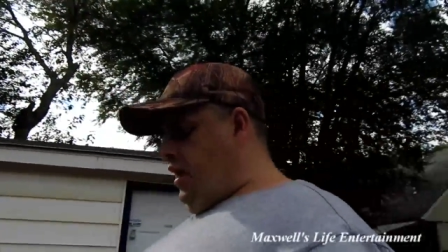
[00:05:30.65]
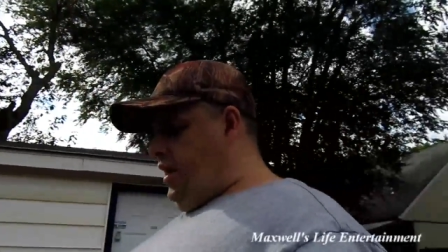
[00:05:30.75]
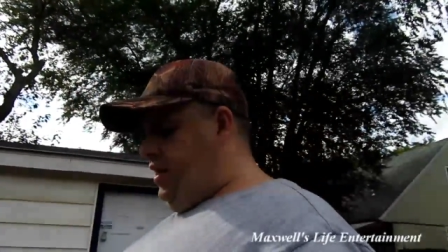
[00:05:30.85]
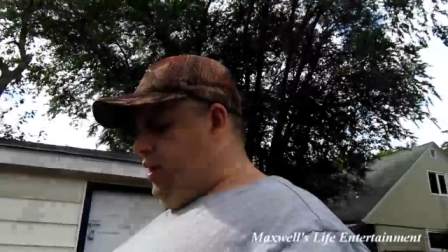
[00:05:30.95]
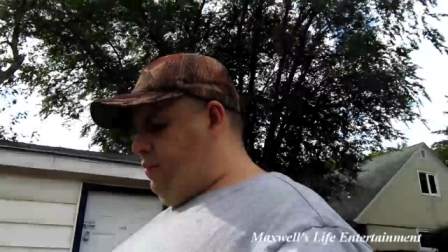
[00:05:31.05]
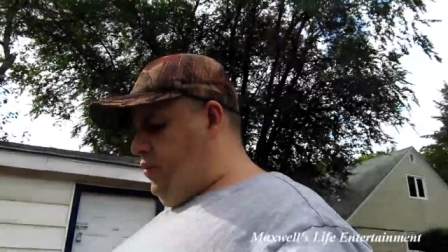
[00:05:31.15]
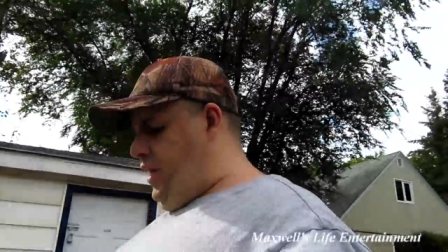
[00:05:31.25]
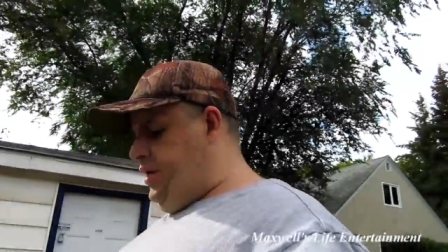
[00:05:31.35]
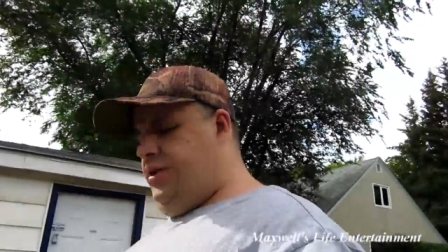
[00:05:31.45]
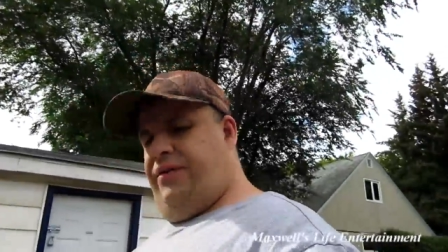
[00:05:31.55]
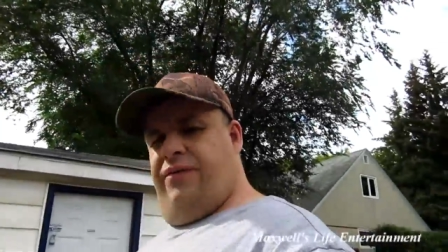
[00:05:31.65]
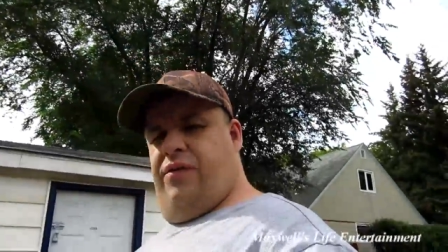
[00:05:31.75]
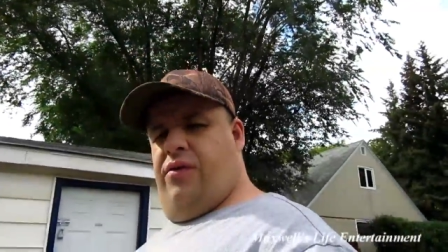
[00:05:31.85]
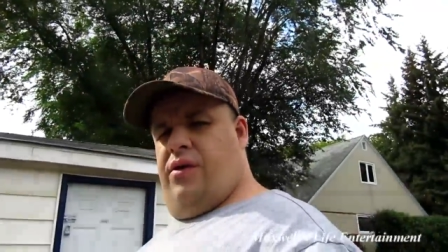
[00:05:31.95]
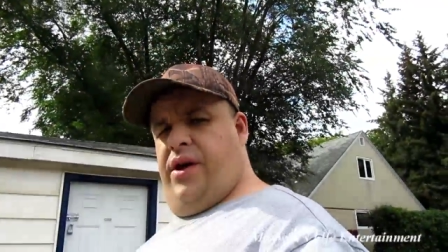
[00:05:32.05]
Ended up crashing
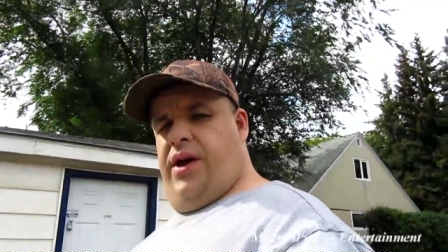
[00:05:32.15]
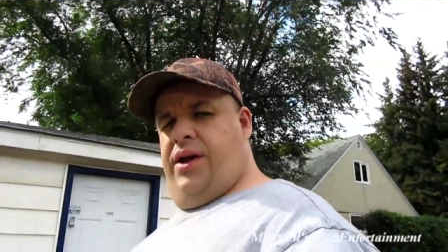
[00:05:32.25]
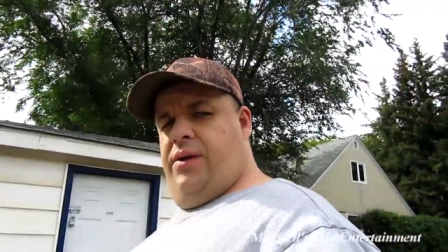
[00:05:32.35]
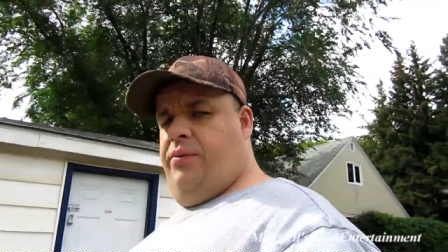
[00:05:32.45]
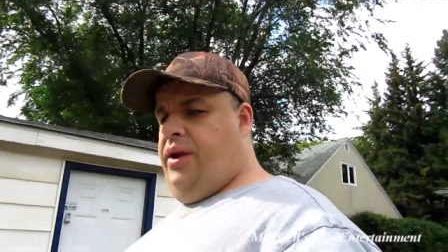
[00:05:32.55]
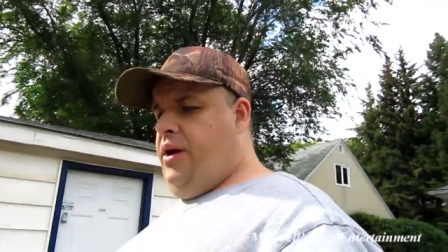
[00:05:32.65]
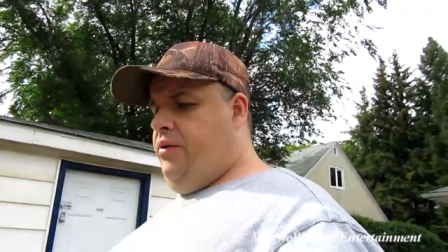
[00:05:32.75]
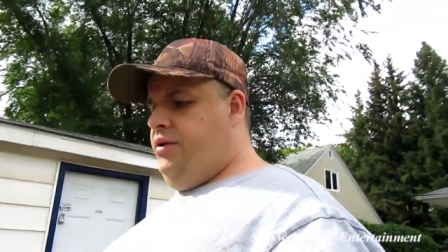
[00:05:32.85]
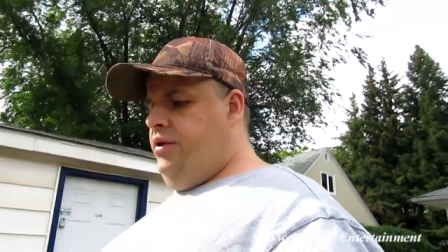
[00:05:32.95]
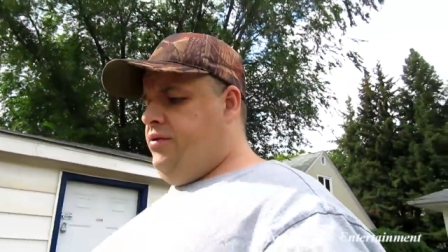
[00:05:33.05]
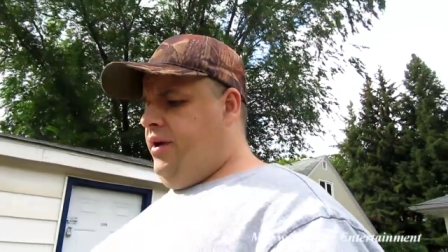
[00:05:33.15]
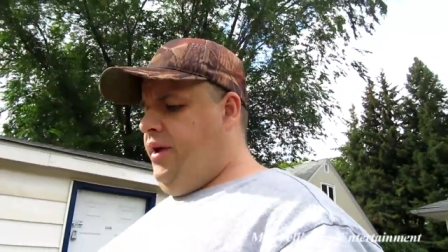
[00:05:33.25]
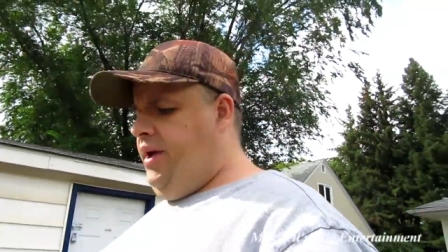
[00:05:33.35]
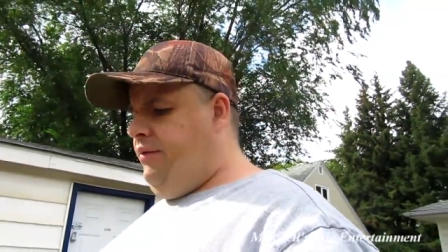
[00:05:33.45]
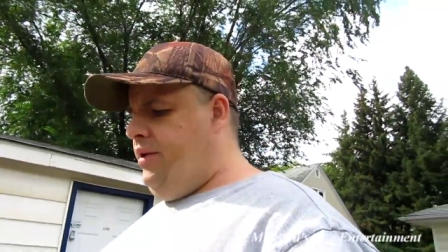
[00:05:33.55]
for a couple hours to try
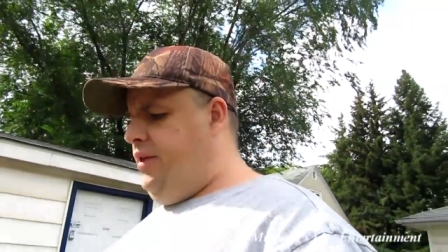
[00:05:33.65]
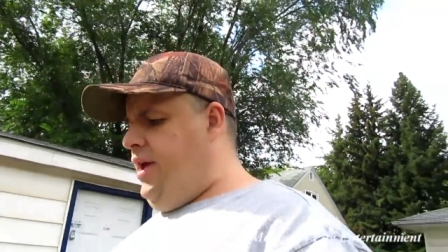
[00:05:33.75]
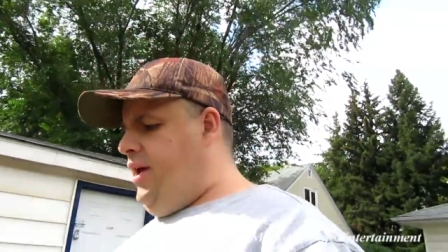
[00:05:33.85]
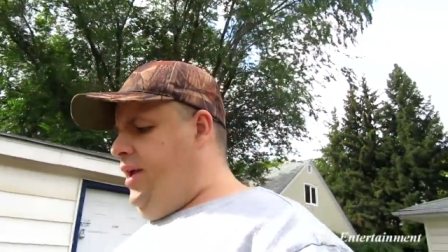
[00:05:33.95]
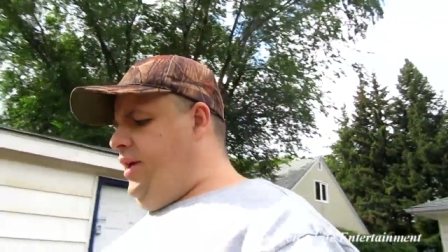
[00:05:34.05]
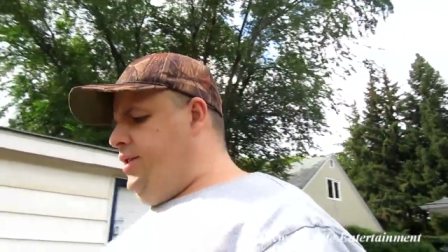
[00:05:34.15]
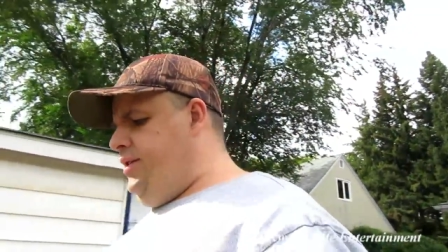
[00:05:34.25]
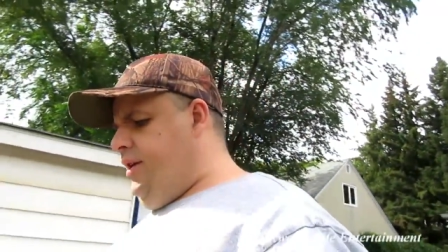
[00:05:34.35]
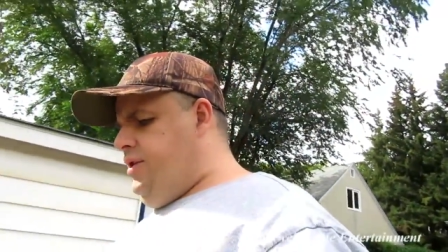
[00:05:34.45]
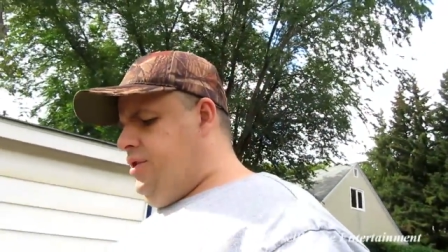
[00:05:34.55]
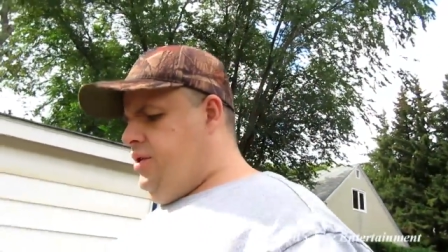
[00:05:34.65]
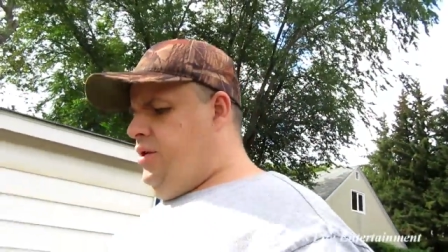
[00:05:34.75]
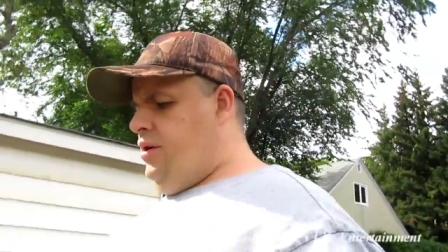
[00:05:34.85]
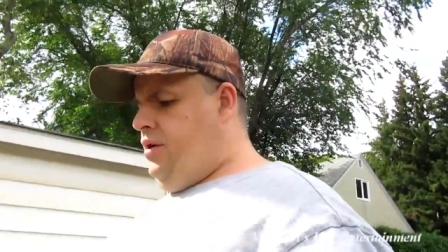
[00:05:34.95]
to get rid of the headache and such.